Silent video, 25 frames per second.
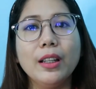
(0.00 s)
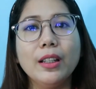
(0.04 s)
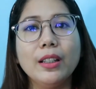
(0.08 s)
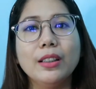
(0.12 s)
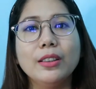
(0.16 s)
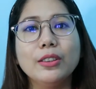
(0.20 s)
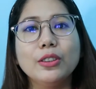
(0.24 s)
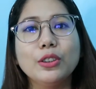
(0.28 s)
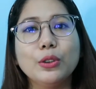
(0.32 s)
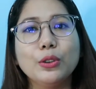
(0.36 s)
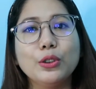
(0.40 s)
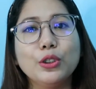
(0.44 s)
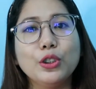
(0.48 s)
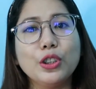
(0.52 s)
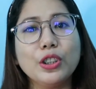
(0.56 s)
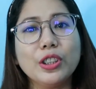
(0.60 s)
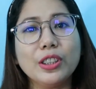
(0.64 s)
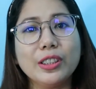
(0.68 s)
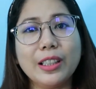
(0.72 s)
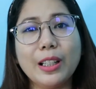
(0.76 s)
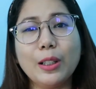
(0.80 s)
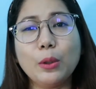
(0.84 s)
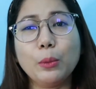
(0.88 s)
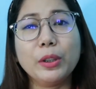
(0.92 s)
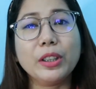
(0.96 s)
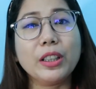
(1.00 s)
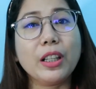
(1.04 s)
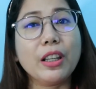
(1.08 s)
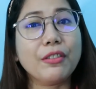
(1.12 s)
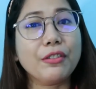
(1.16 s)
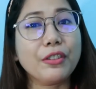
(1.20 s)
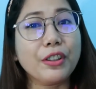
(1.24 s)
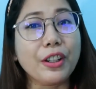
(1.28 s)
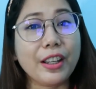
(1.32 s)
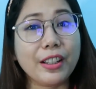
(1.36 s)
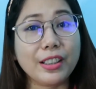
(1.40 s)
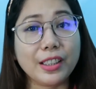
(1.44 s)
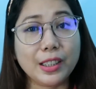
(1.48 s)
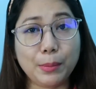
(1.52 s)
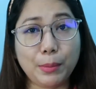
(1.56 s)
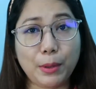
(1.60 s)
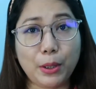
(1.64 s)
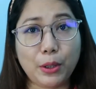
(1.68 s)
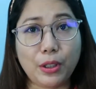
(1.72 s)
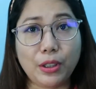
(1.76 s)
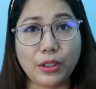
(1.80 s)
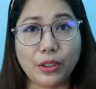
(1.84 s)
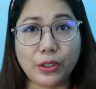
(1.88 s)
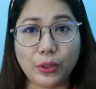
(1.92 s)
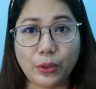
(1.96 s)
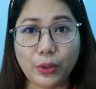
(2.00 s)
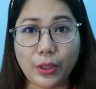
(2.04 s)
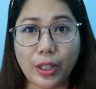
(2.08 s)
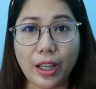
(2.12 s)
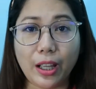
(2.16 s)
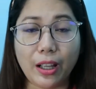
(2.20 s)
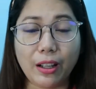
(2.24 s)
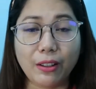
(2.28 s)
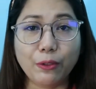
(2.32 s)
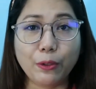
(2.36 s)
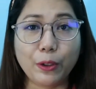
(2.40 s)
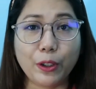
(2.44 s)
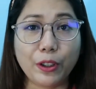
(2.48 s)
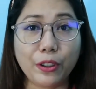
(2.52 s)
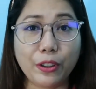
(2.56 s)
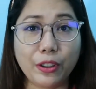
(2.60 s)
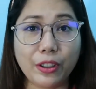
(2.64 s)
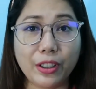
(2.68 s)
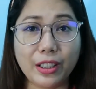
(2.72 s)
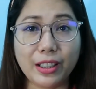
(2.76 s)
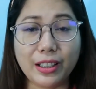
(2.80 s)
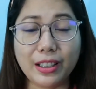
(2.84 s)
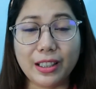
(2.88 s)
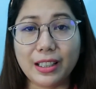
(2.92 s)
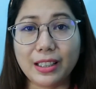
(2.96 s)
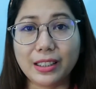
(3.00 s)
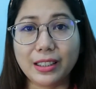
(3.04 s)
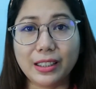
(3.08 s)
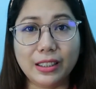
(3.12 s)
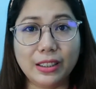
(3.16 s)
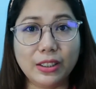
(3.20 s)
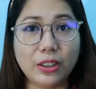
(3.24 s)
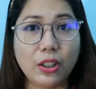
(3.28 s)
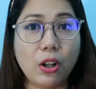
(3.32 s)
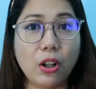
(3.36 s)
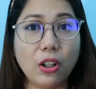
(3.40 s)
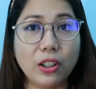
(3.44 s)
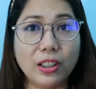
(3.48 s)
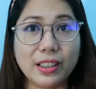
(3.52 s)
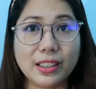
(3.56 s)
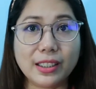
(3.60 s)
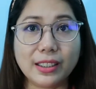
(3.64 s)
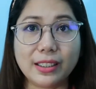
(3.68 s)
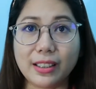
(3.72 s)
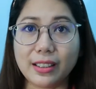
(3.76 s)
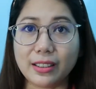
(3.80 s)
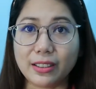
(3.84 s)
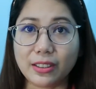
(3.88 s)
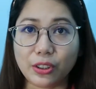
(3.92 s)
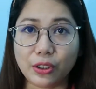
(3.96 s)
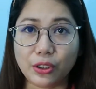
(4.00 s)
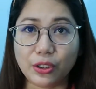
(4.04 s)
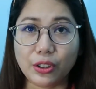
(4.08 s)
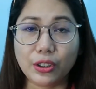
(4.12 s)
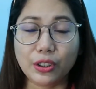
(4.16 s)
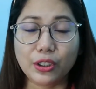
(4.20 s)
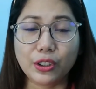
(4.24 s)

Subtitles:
So just tell whatever experience you have, whether it is in call center.